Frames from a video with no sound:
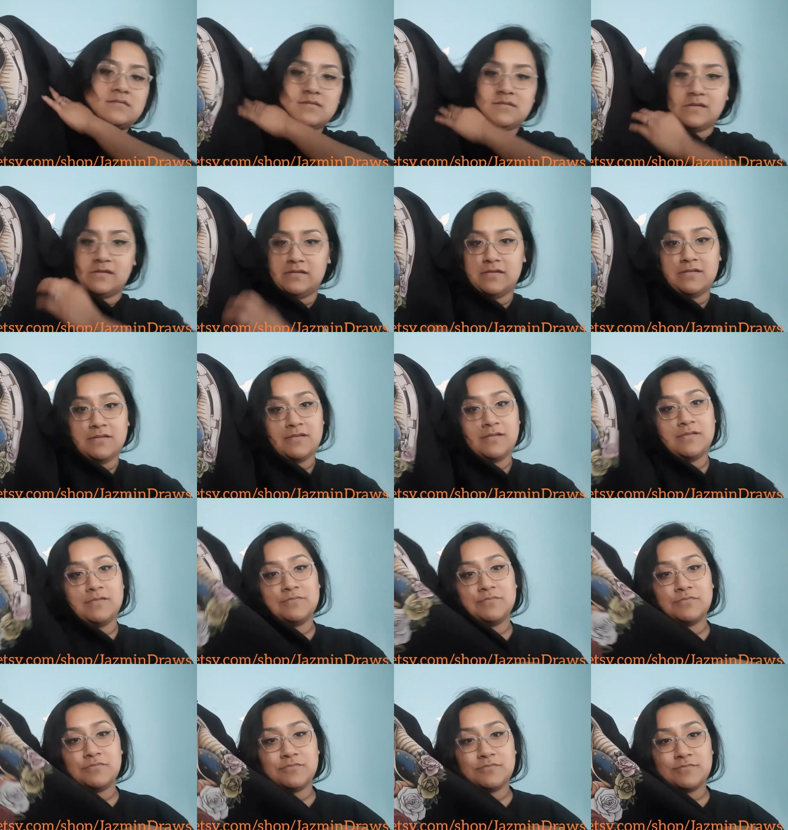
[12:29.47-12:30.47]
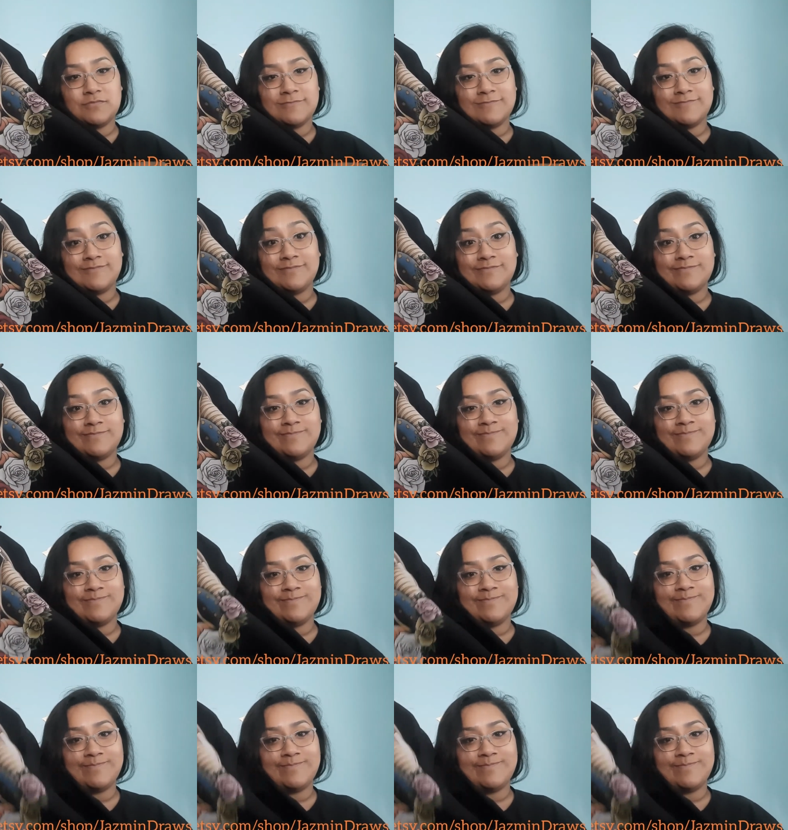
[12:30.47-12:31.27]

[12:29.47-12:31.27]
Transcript: Nothing is said.